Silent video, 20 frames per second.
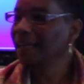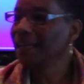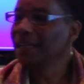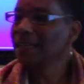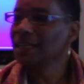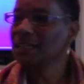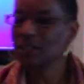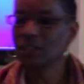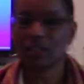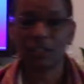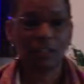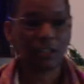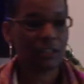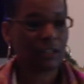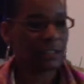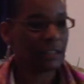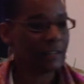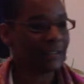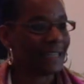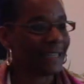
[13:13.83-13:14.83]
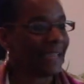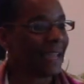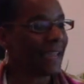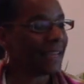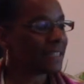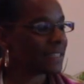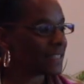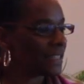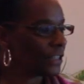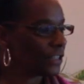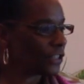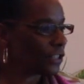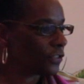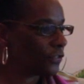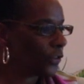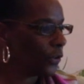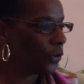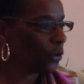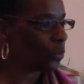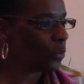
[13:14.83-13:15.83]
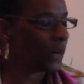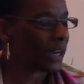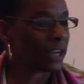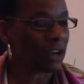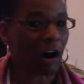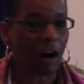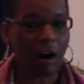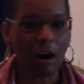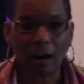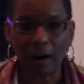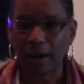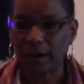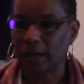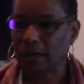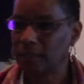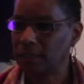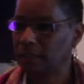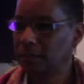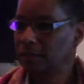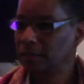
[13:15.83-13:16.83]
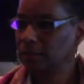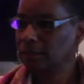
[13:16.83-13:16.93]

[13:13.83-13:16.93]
is the essence of who we are.